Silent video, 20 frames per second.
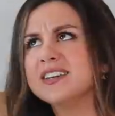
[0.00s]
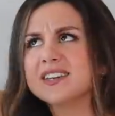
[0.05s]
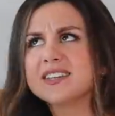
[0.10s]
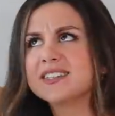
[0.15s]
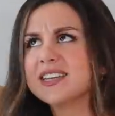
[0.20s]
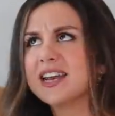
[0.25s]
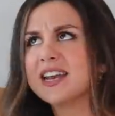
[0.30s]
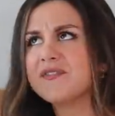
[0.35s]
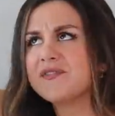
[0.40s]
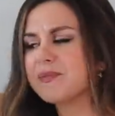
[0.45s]

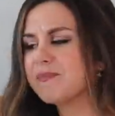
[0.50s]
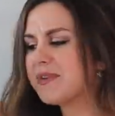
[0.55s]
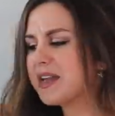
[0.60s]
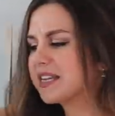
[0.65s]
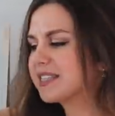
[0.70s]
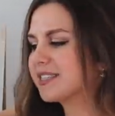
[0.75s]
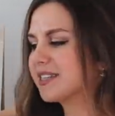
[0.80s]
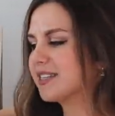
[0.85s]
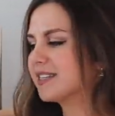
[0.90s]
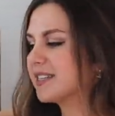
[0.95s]
Does that even
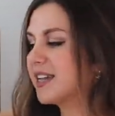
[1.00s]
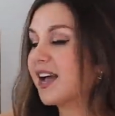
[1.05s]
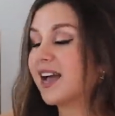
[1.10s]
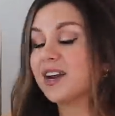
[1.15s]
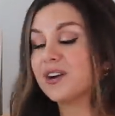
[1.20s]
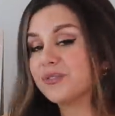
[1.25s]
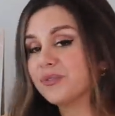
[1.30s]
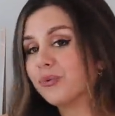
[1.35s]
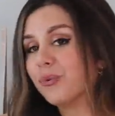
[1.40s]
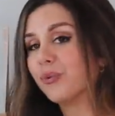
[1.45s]
make sense?
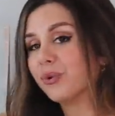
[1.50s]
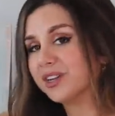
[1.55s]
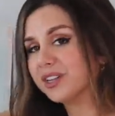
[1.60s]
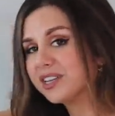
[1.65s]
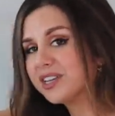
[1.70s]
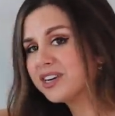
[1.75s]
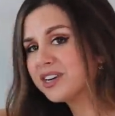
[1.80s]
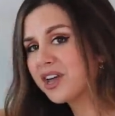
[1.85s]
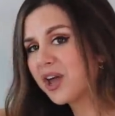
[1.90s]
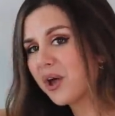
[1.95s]
I don't
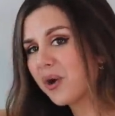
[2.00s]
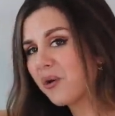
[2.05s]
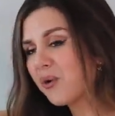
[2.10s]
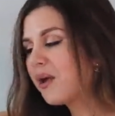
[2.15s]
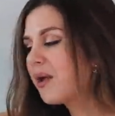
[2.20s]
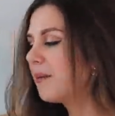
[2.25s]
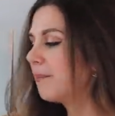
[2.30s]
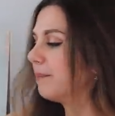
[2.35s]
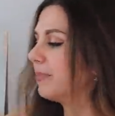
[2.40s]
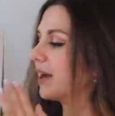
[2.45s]
really
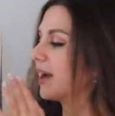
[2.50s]
know,